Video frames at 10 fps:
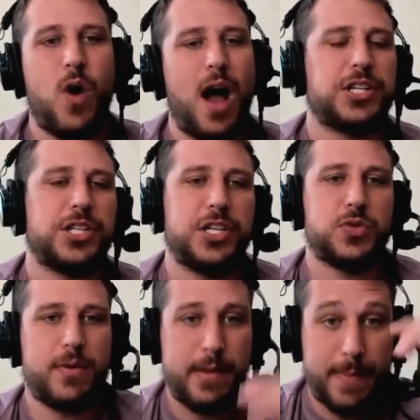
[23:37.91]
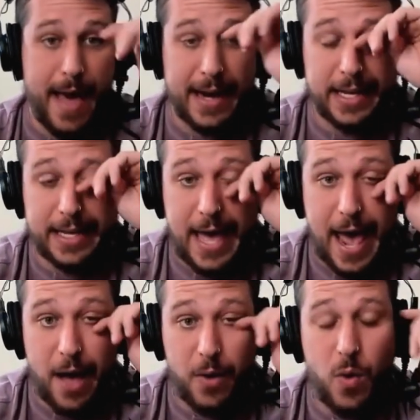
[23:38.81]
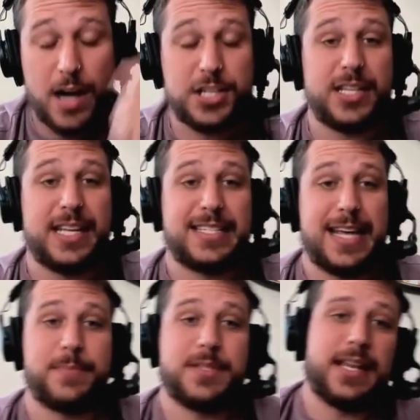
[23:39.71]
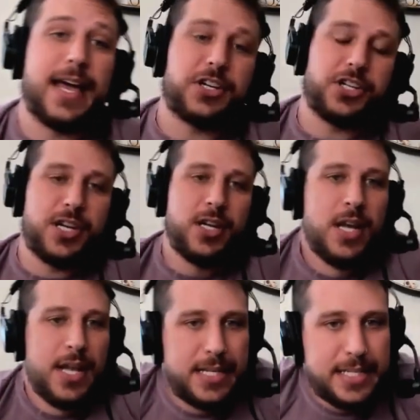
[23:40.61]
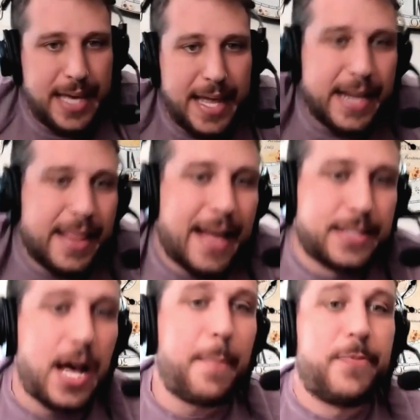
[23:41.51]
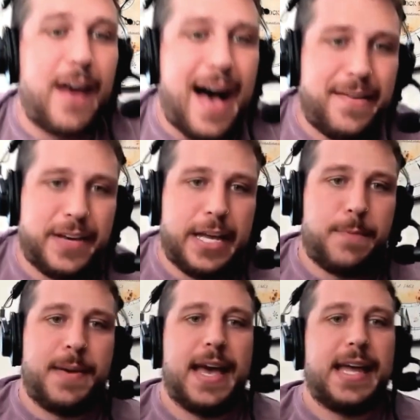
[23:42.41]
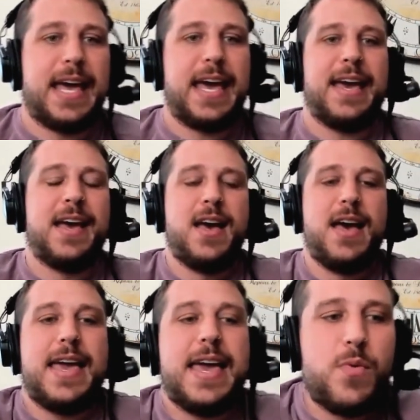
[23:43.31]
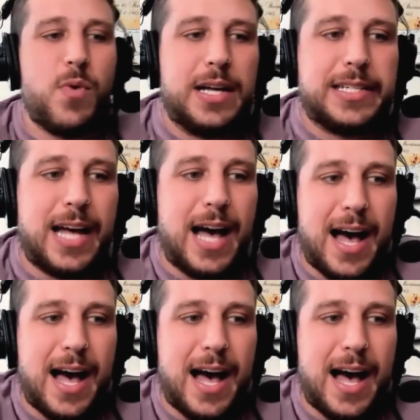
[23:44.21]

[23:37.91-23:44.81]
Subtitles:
Watching these women battling out, watching the attempt selection to get into that top 5 and get a payday. It was